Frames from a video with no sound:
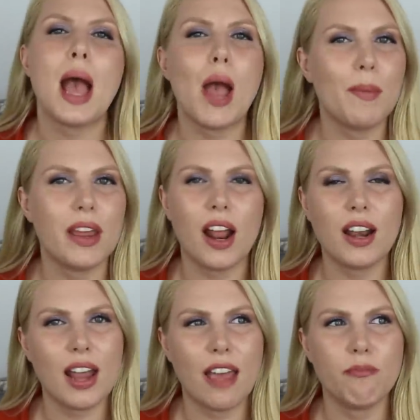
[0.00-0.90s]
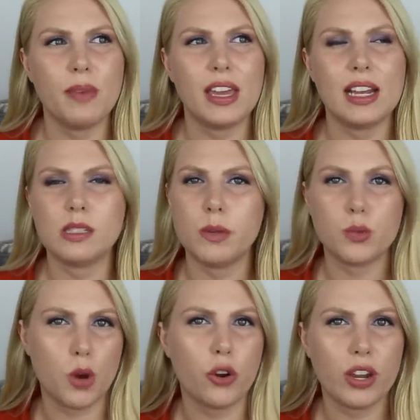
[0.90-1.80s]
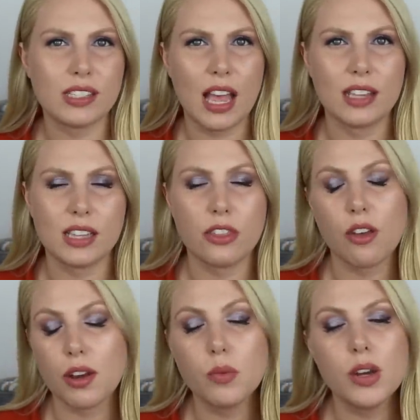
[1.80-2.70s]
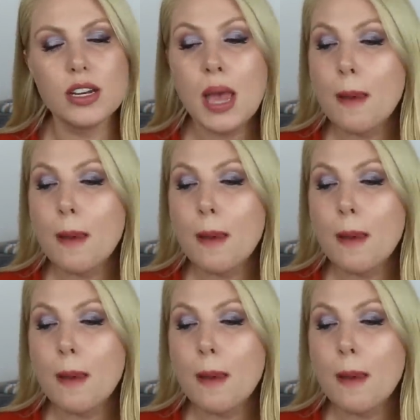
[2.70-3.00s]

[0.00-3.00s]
I might not have made as much progress as I thought I would,